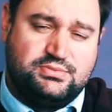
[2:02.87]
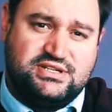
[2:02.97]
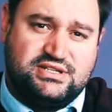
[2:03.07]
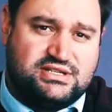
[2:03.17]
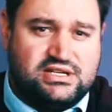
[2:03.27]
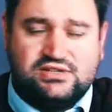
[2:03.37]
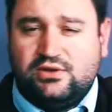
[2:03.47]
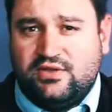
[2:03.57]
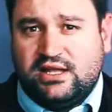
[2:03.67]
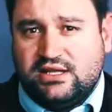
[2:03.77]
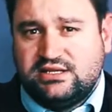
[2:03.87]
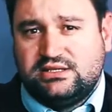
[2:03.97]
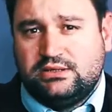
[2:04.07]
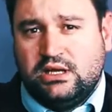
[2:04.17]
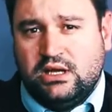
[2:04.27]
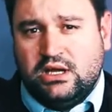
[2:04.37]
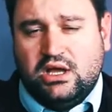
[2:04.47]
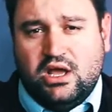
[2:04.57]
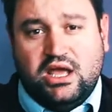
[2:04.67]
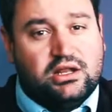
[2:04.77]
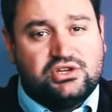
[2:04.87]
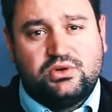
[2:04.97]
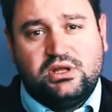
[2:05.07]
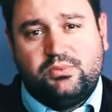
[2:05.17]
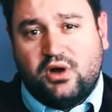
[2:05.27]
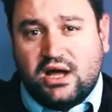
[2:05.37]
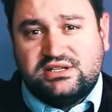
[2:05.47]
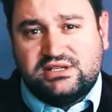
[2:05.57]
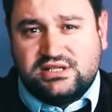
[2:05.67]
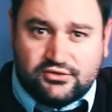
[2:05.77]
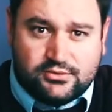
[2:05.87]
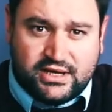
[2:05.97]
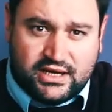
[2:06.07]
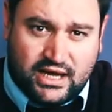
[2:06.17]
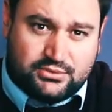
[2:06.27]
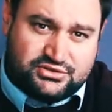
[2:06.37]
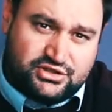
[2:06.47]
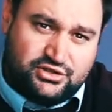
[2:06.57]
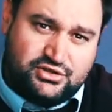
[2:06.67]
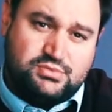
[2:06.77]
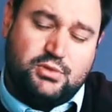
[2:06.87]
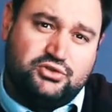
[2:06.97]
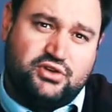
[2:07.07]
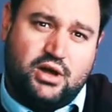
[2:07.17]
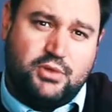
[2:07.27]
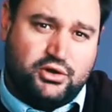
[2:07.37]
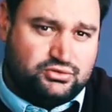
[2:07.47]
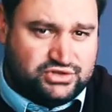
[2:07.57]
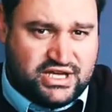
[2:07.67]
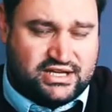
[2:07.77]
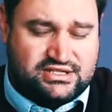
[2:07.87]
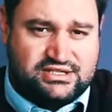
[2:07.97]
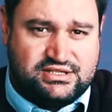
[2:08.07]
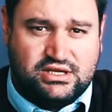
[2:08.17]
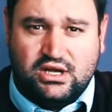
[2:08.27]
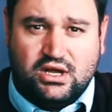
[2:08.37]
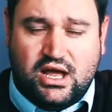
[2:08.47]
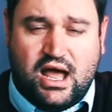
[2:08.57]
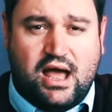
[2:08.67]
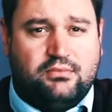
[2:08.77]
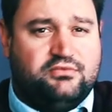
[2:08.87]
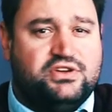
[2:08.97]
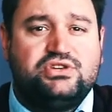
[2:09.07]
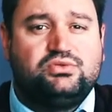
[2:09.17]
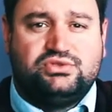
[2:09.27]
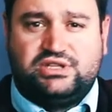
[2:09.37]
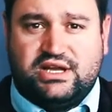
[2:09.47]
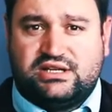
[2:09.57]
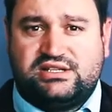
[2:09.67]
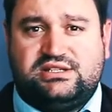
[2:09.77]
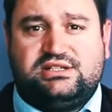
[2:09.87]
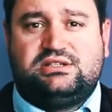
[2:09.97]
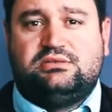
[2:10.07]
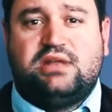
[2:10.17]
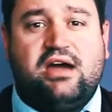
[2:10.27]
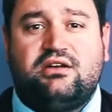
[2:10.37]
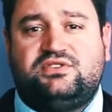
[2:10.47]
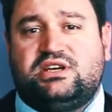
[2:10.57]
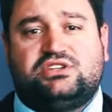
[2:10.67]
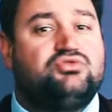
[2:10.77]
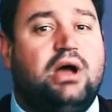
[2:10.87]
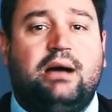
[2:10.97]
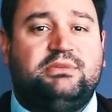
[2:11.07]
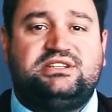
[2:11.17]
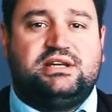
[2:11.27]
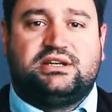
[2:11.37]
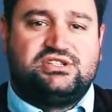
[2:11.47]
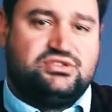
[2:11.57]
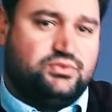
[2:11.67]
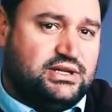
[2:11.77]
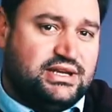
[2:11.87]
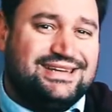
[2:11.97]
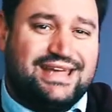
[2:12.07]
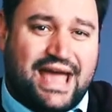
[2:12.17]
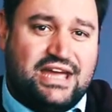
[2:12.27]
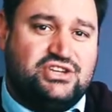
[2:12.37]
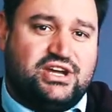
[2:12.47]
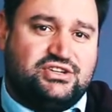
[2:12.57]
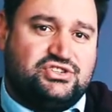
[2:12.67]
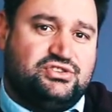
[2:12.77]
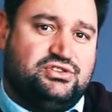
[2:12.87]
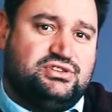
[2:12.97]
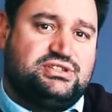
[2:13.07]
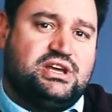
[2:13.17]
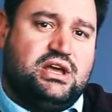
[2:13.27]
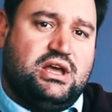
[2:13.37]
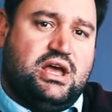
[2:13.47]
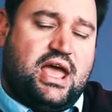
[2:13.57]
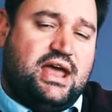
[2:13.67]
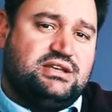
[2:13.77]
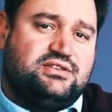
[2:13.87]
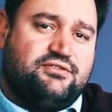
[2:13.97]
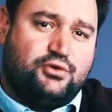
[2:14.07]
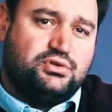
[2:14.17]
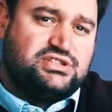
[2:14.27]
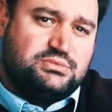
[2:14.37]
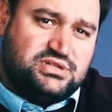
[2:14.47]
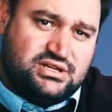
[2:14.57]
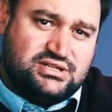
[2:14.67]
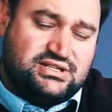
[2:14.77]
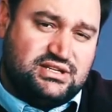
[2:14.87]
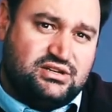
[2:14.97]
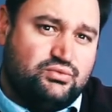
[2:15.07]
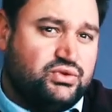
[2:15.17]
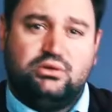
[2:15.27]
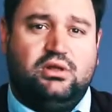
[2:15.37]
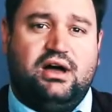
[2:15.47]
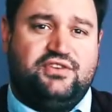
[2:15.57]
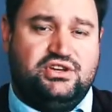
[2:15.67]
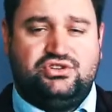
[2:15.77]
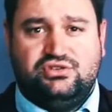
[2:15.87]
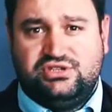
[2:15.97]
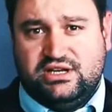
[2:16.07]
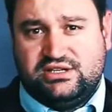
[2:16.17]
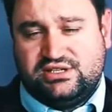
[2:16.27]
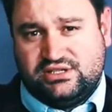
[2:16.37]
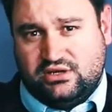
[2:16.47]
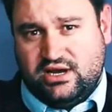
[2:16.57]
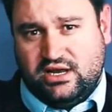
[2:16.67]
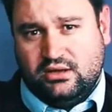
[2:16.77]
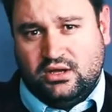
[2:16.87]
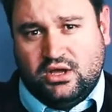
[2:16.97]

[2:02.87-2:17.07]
to be successful in that lesson. English really prides itself on being able to use multimodal texts, um, visual texts, narrative texts, drama texts to really engage our students and force them to consider real life issues in our society.